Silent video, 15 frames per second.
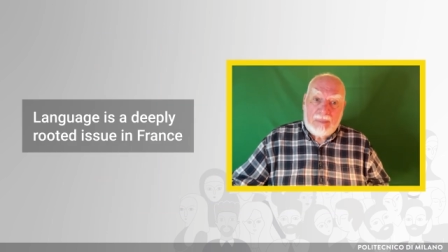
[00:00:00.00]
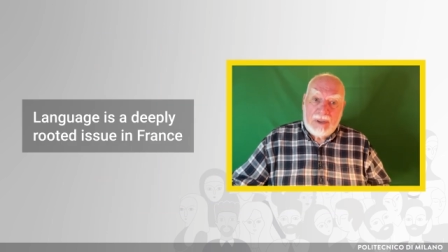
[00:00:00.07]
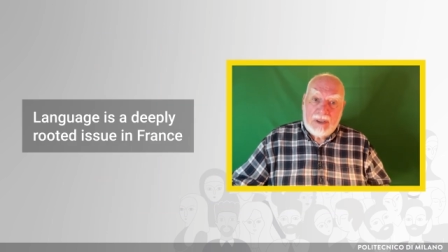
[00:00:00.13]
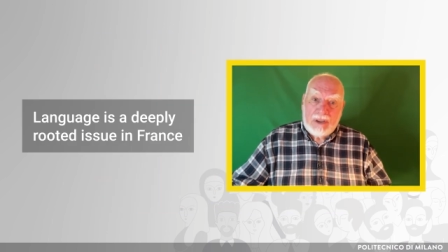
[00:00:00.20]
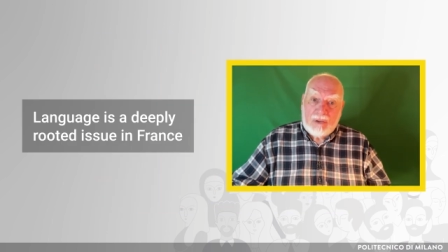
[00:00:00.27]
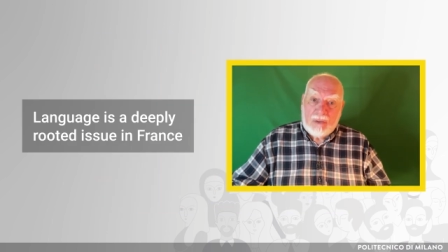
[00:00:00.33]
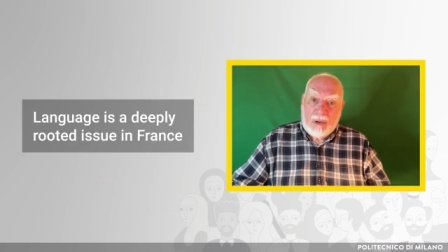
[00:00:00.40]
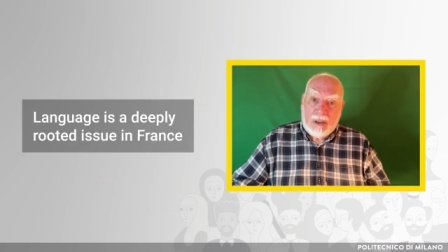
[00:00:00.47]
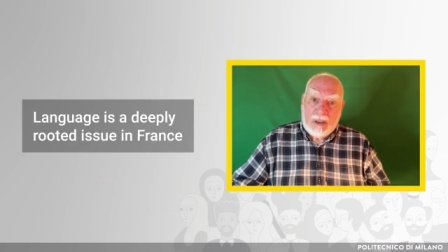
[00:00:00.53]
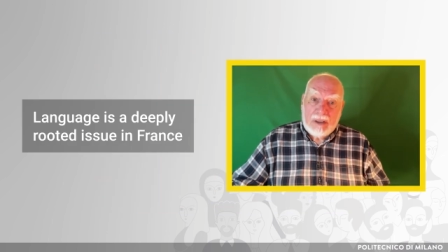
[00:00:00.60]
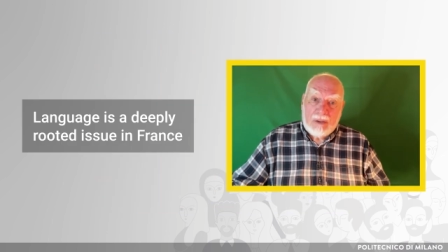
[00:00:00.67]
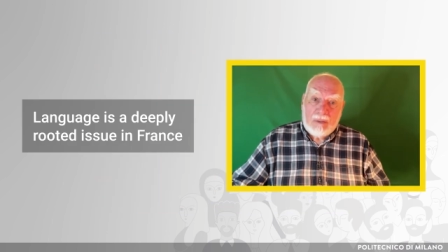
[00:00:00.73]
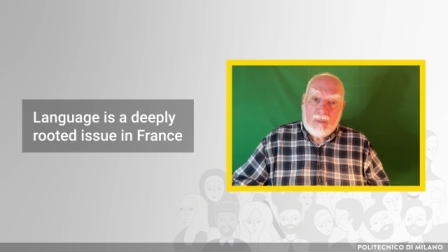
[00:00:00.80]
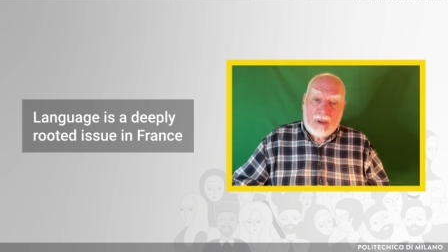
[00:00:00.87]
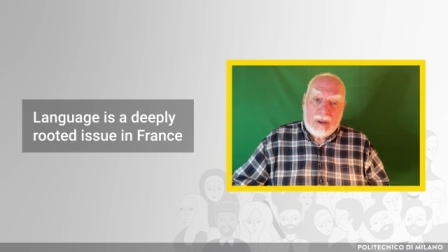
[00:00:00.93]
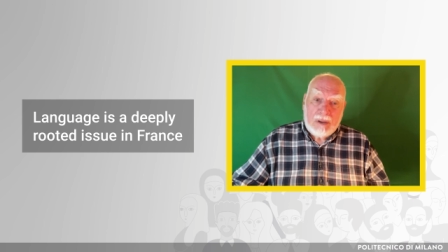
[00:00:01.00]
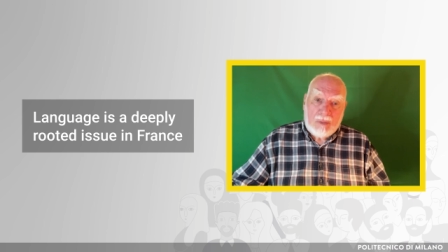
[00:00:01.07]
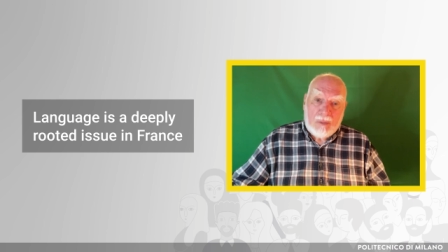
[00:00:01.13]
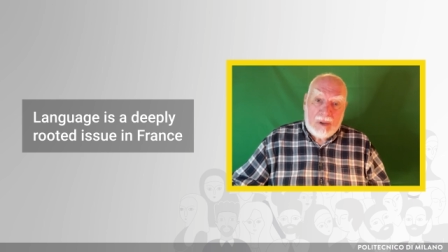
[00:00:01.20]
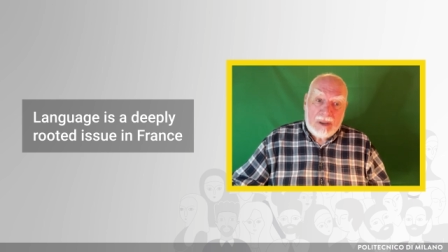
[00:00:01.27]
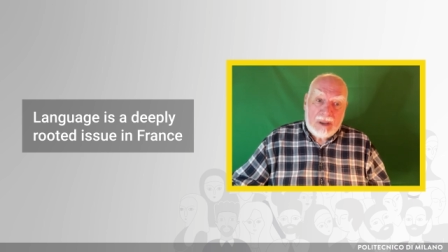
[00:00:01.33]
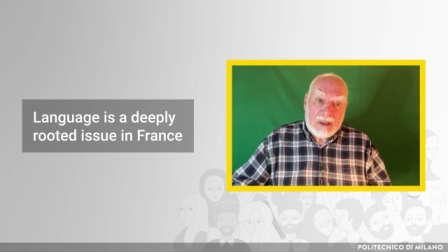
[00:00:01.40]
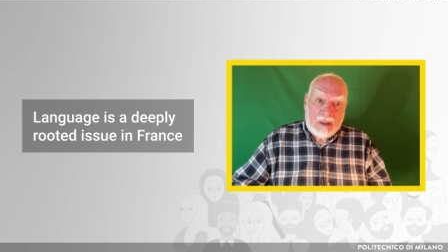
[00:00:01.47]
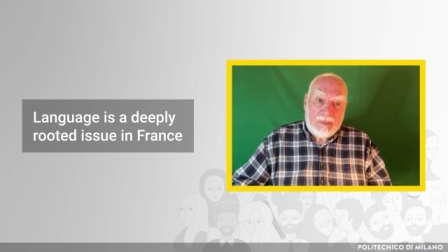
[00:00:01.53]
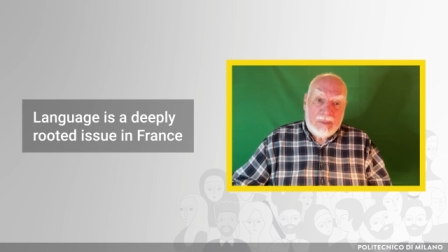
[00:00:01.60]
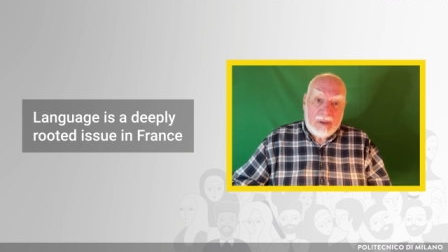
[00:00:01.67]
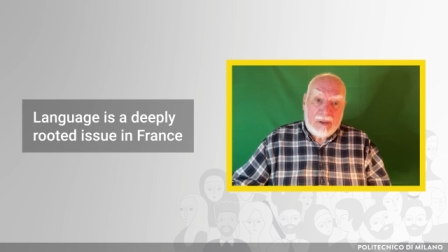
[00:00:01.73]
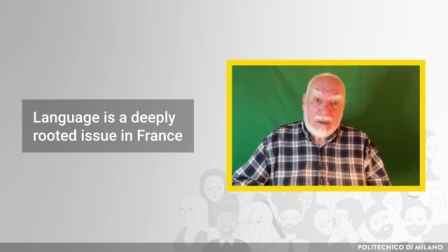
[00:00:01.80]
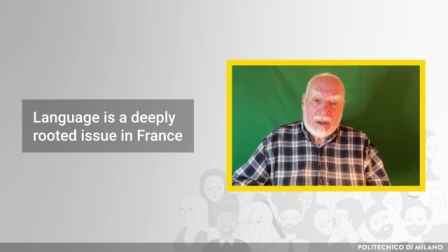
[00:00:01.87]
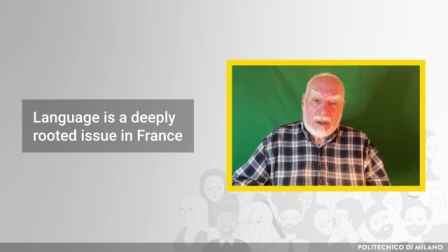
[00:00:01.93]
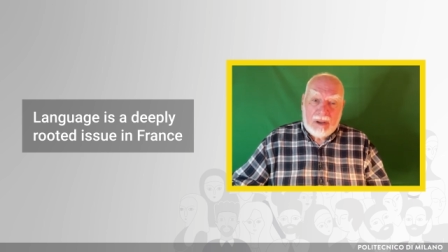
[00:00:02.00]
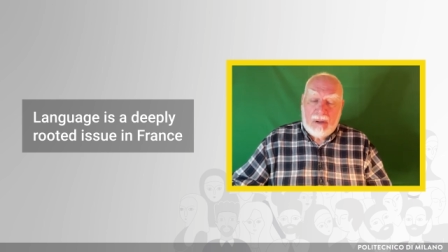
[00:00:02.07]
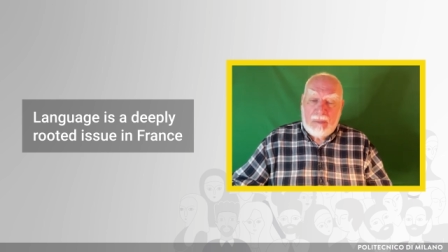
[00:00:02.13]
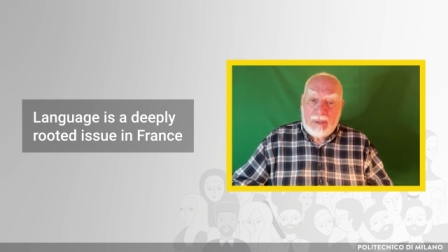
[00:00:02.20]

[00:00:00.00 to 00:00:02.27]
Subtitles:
be as strong as it once was some years ago,